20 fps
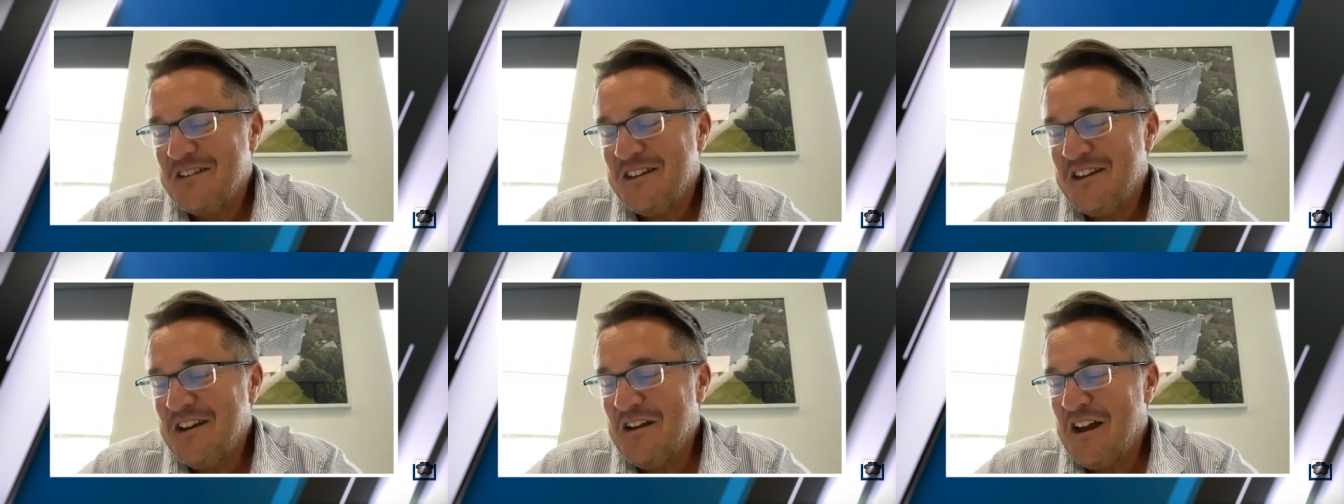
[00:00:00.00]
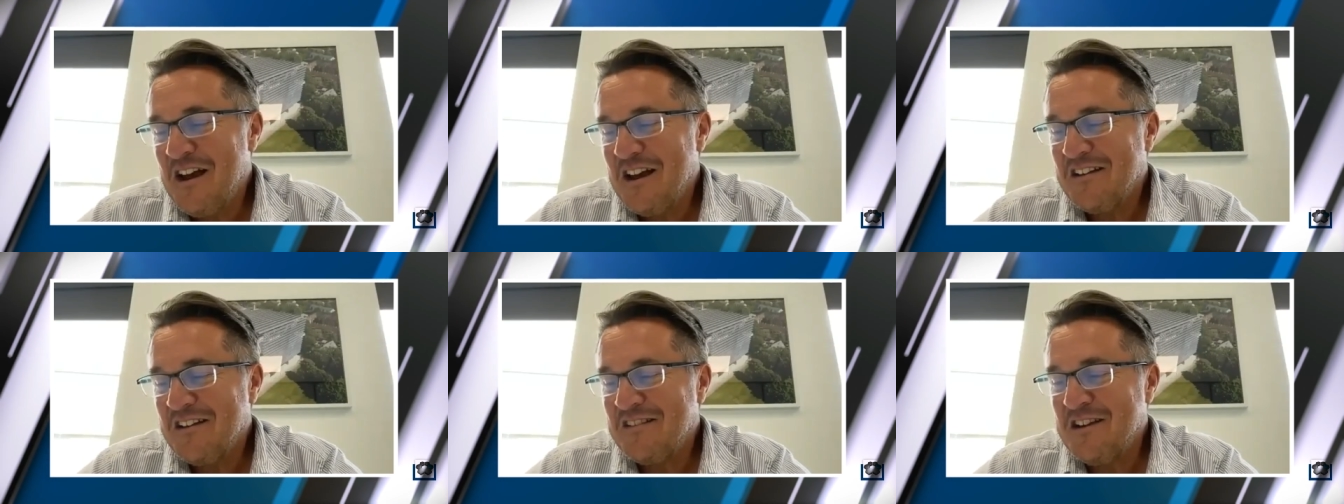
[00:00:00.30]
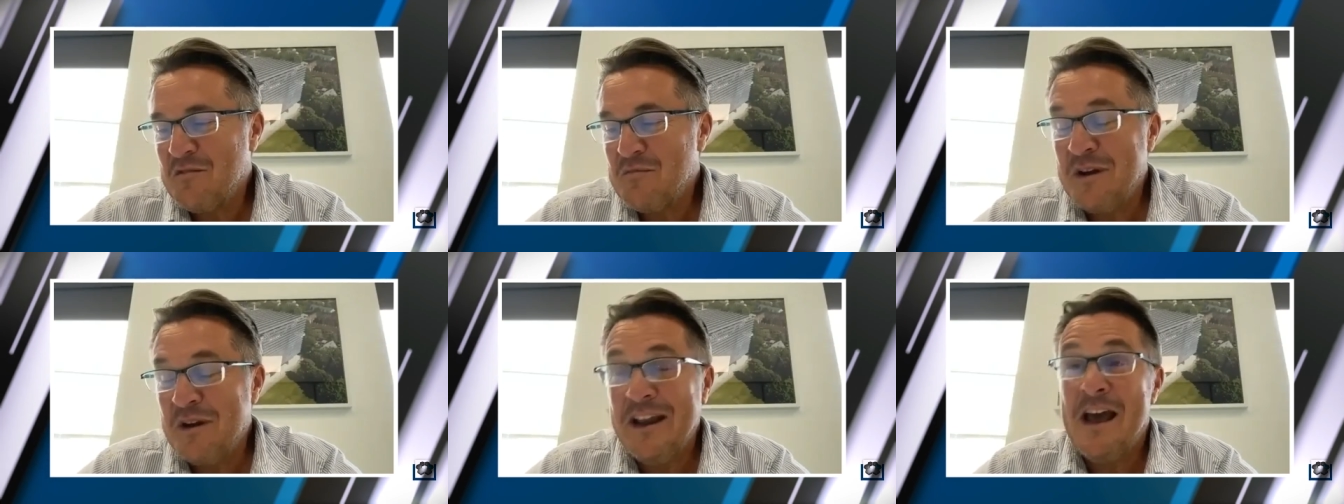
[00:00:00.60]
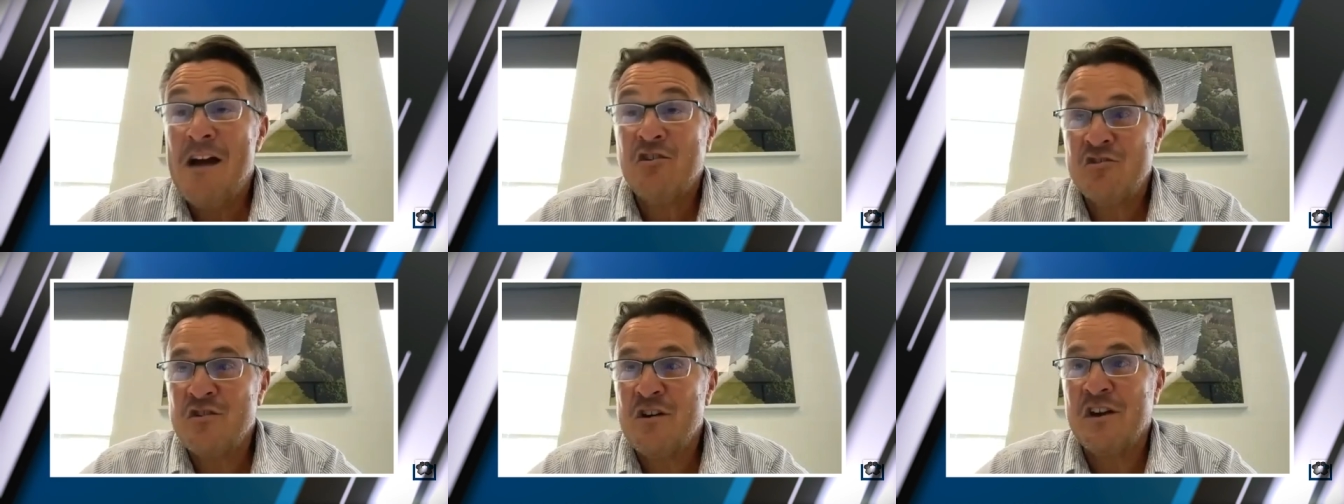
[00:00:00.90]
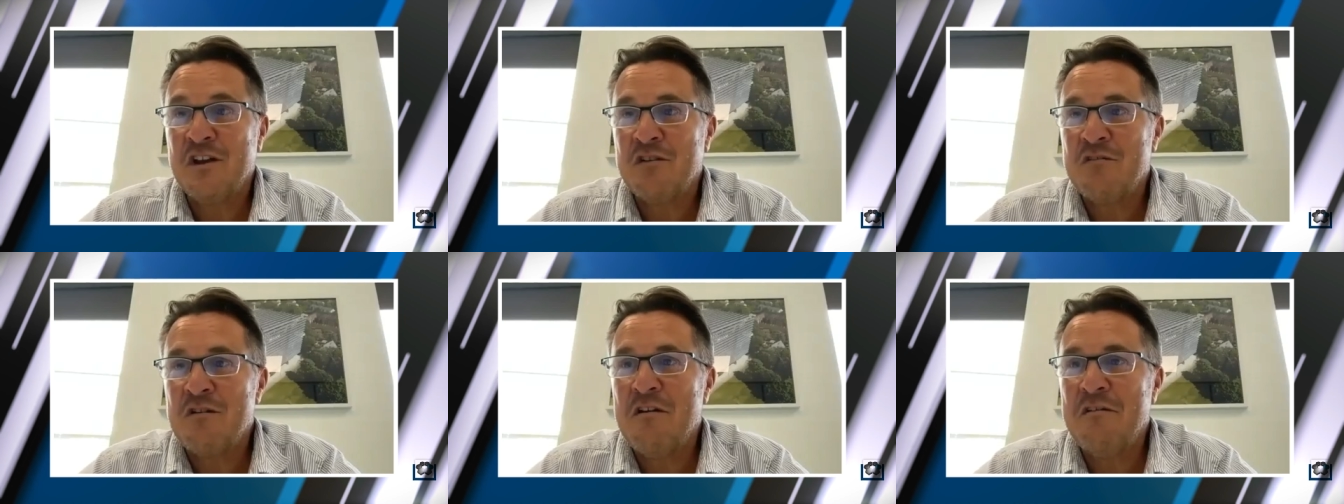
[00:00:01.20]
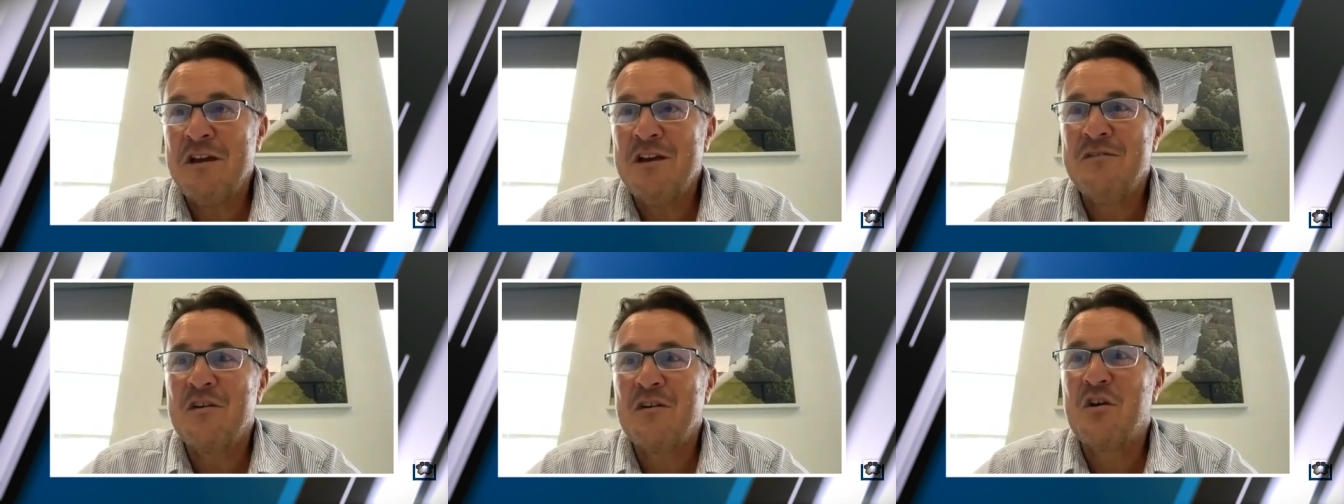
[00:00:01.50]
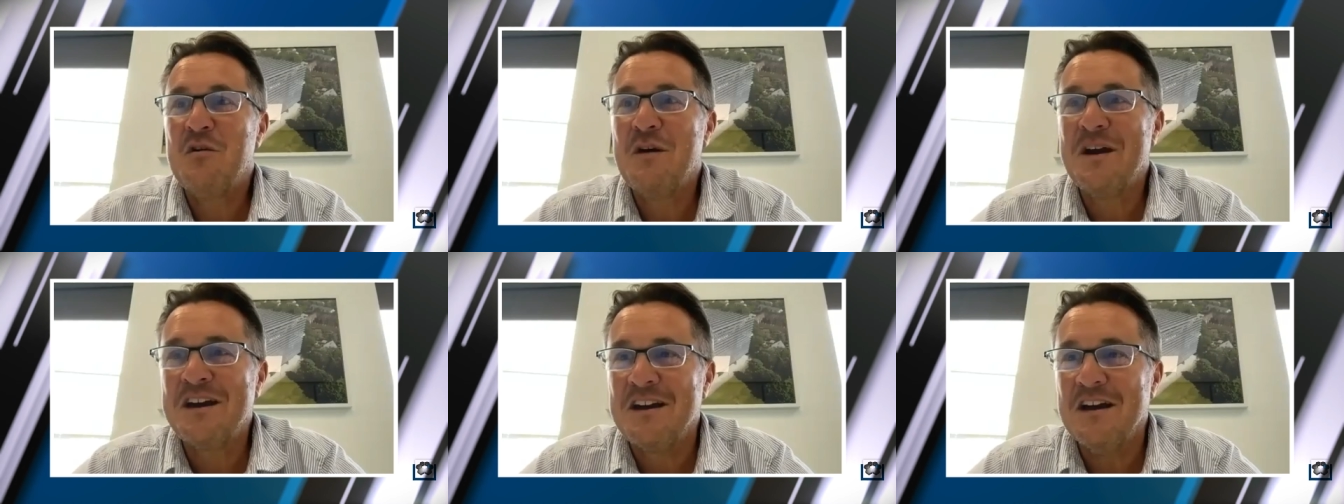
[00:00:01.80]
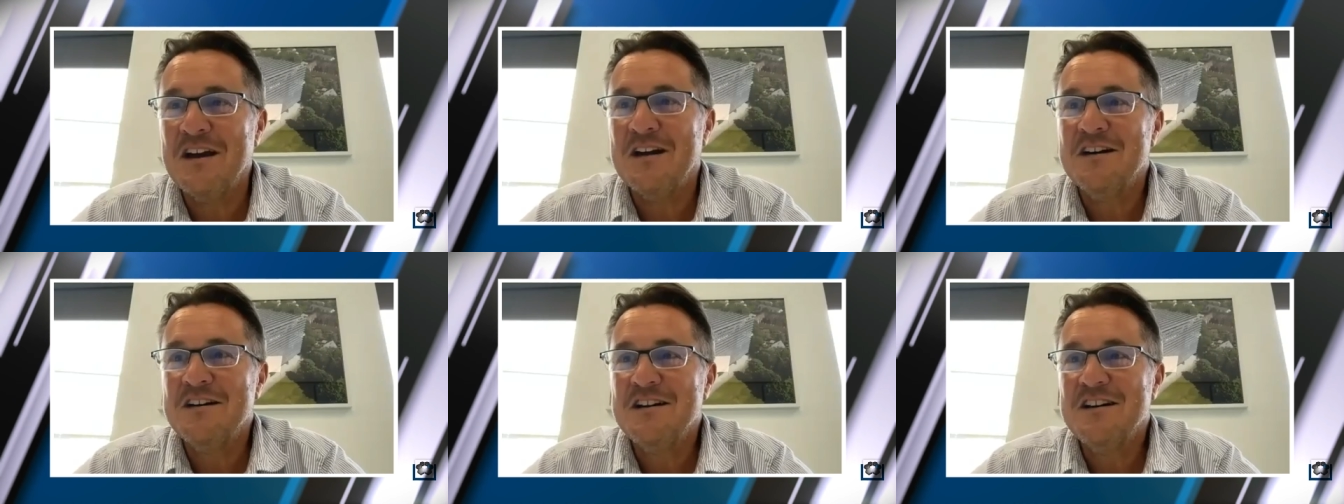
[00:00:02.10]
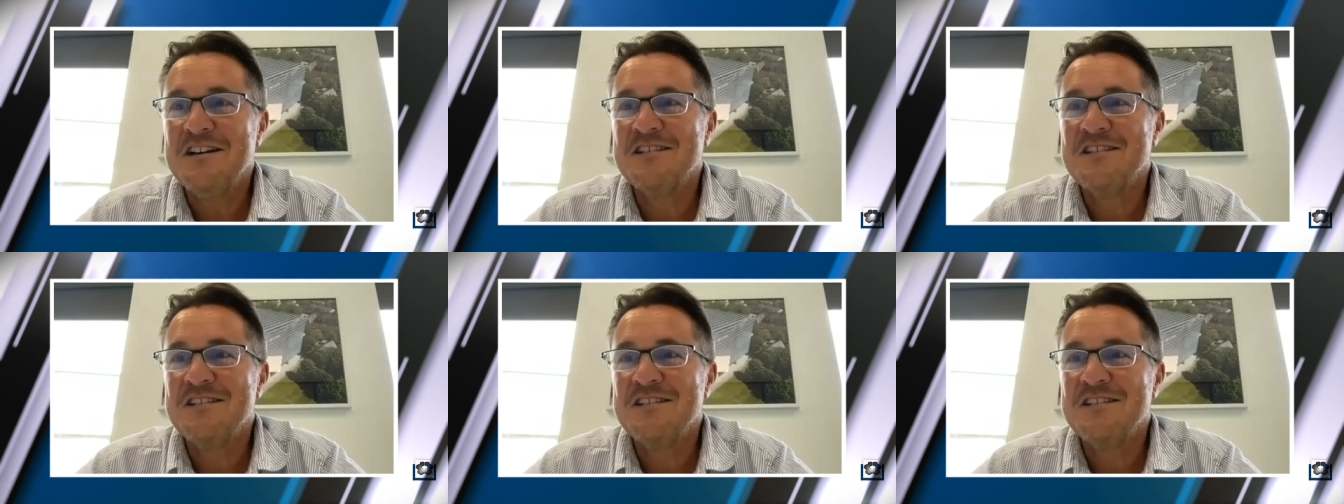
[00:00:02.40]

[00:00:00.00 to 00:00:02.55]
you know like i said we're now trying to grow even quicker